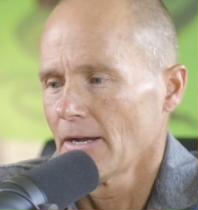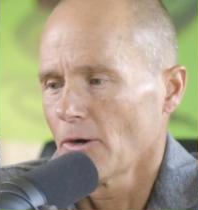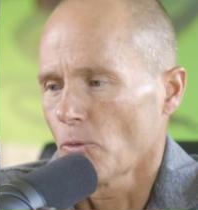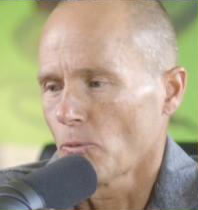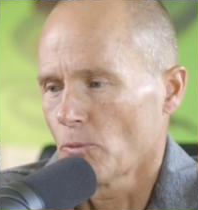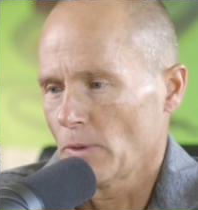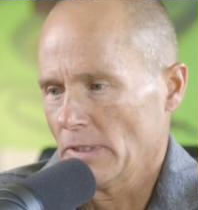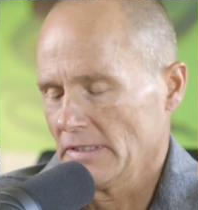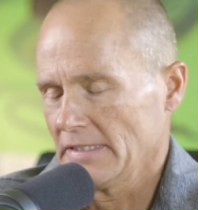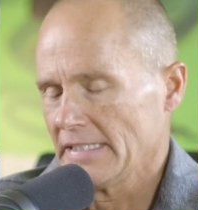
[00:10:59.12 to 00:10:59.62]

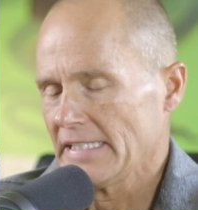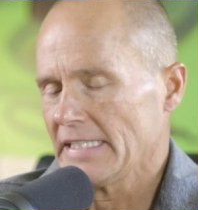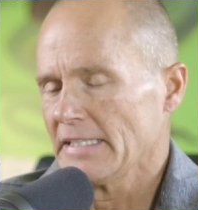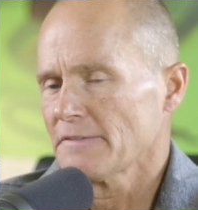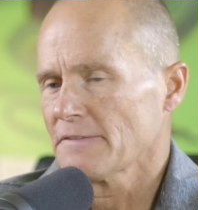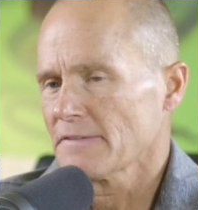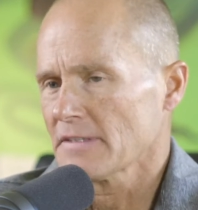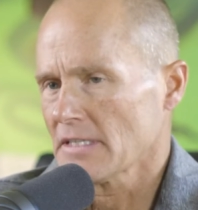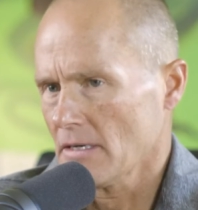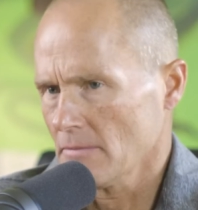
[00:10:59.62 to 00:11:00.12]

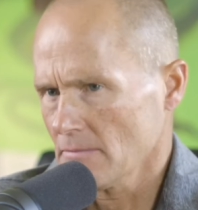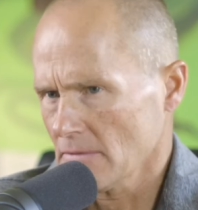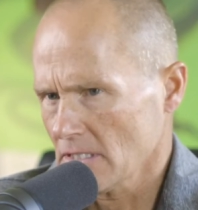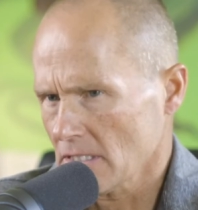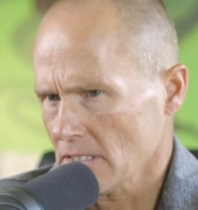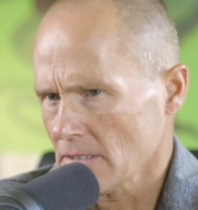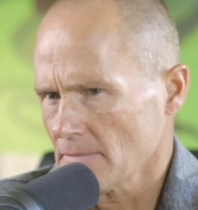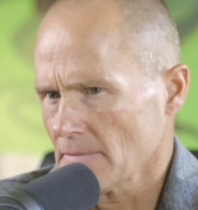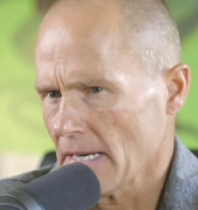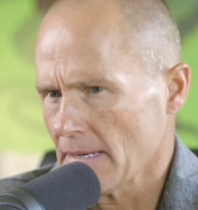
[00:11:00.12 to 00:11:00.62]
relief comes
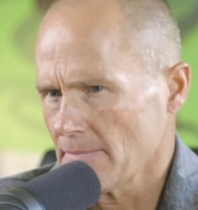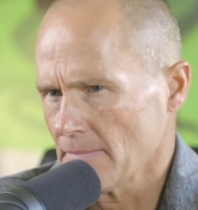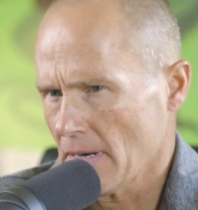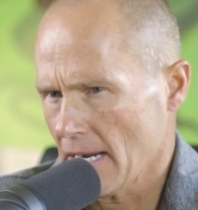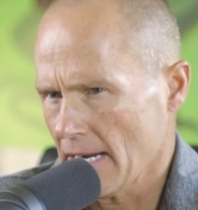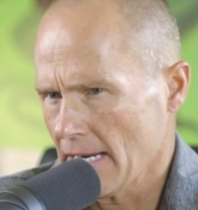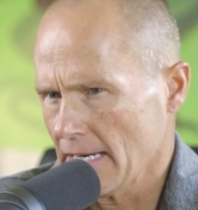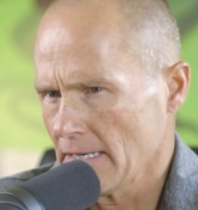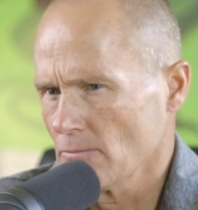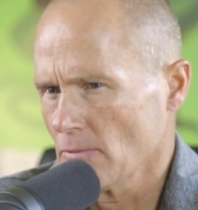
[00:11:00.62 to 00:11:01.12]
to my
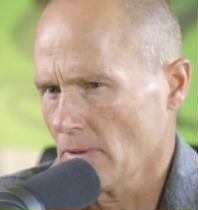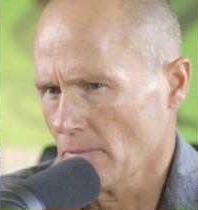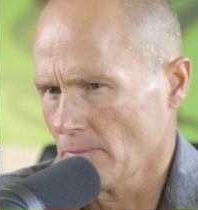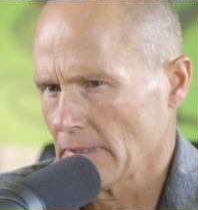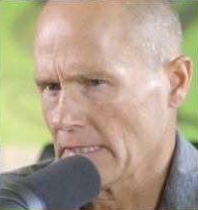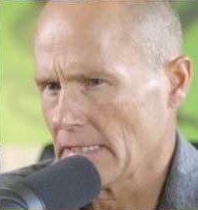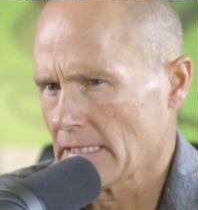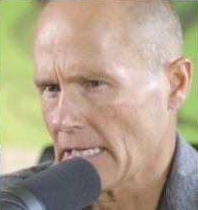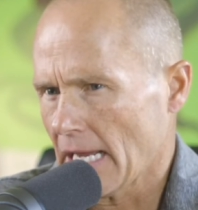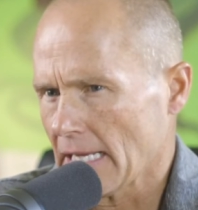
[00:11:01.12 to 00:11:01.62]
mind when
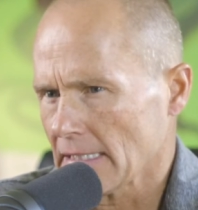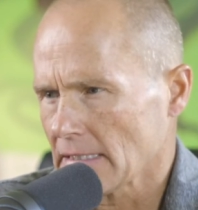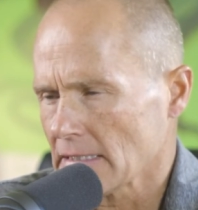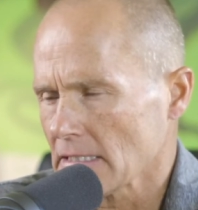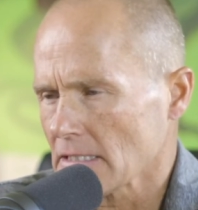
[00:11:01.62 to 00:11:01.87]
we got